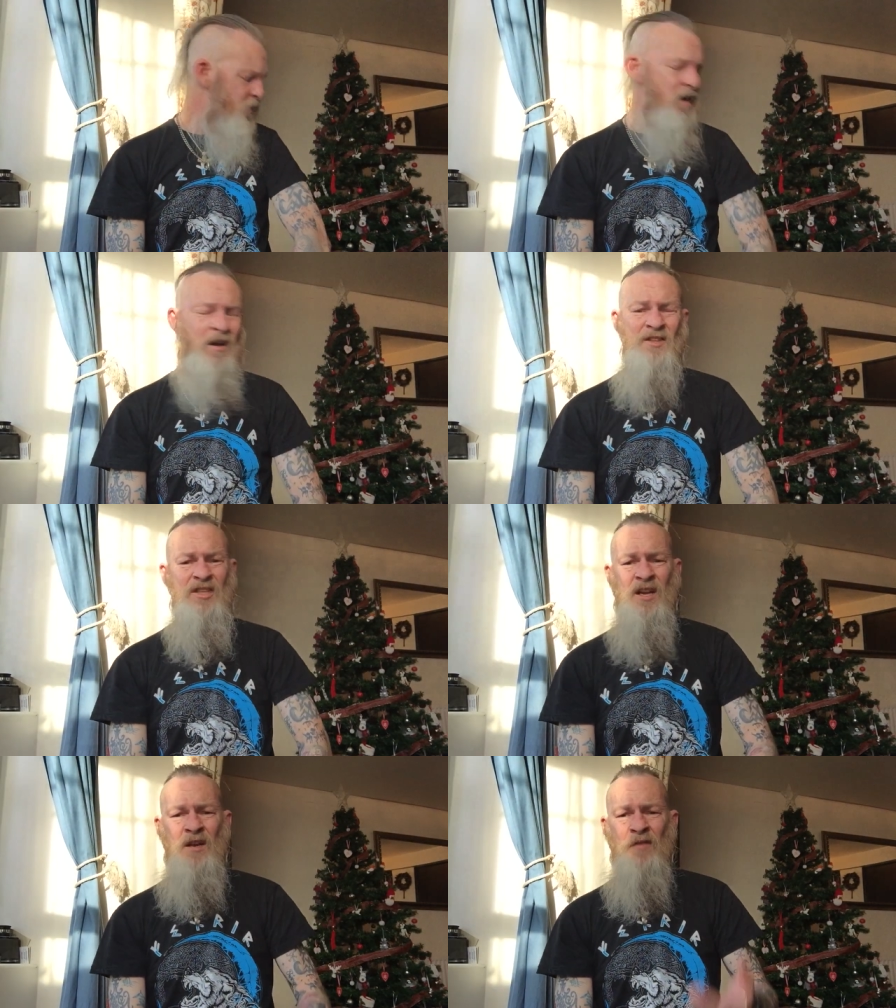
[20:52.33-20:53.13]
Like I
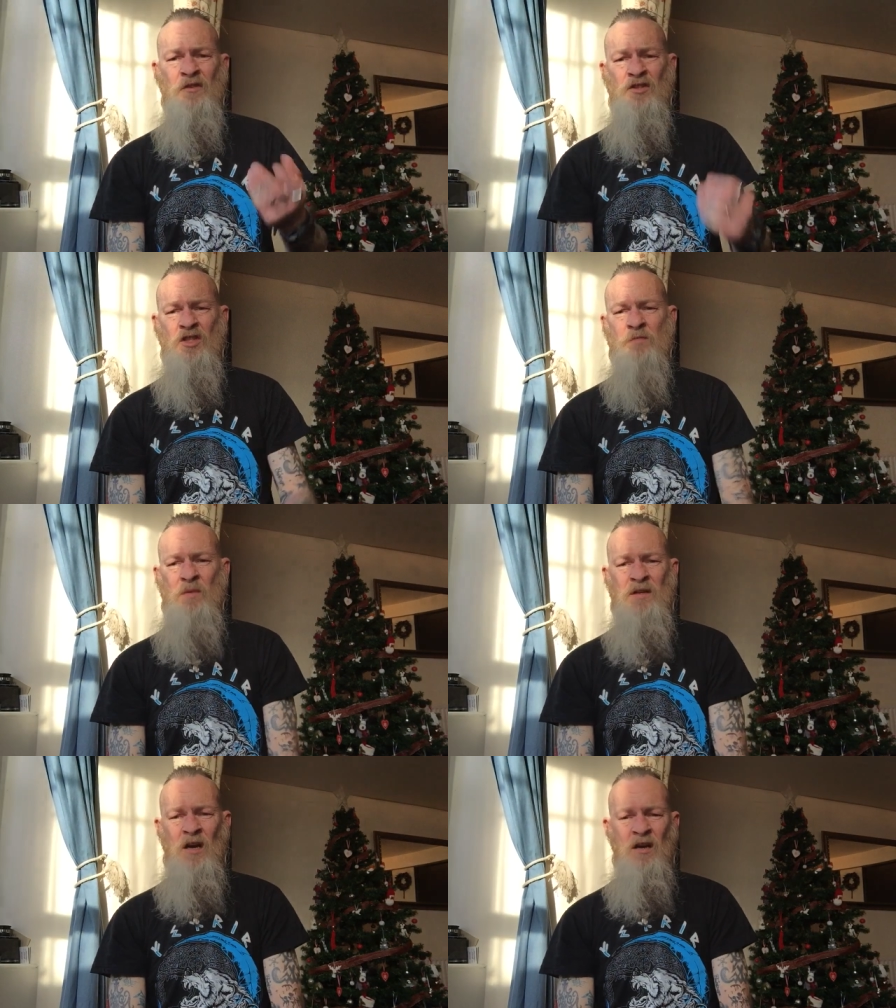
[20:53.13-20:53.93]
say, nothing's just
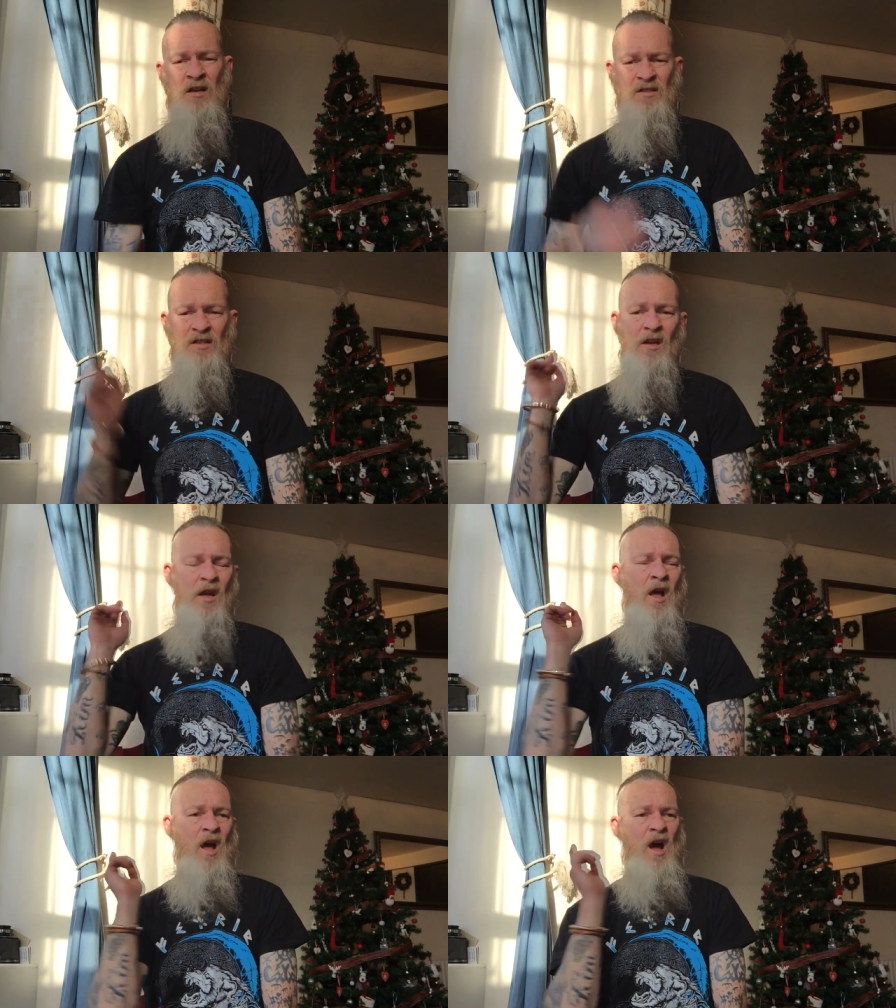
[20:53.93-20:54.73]
been done because
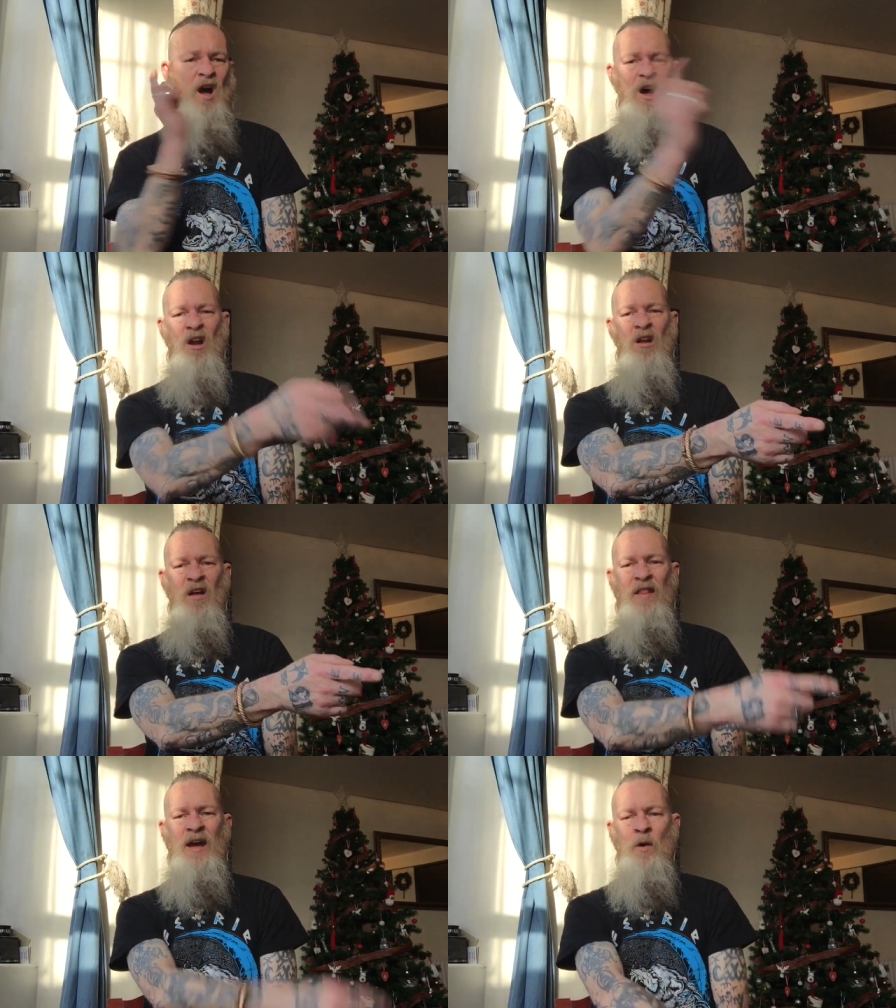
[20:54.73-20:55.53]
I
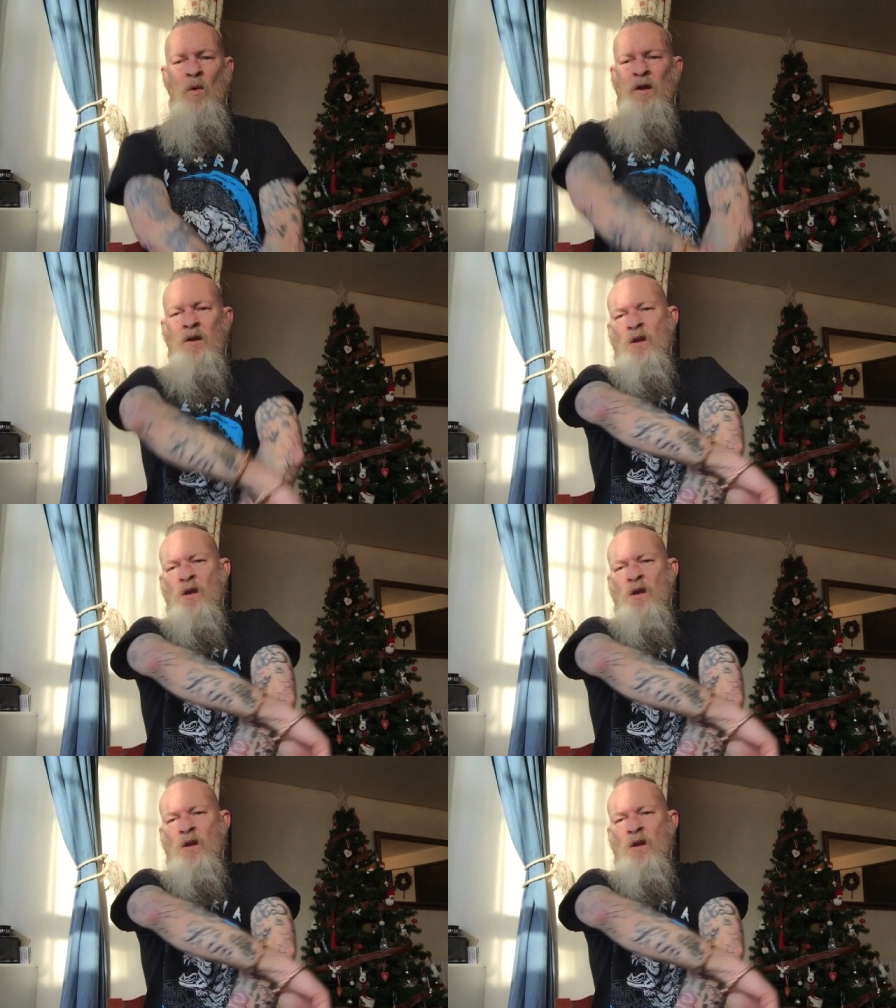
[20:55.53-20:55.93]
like that one.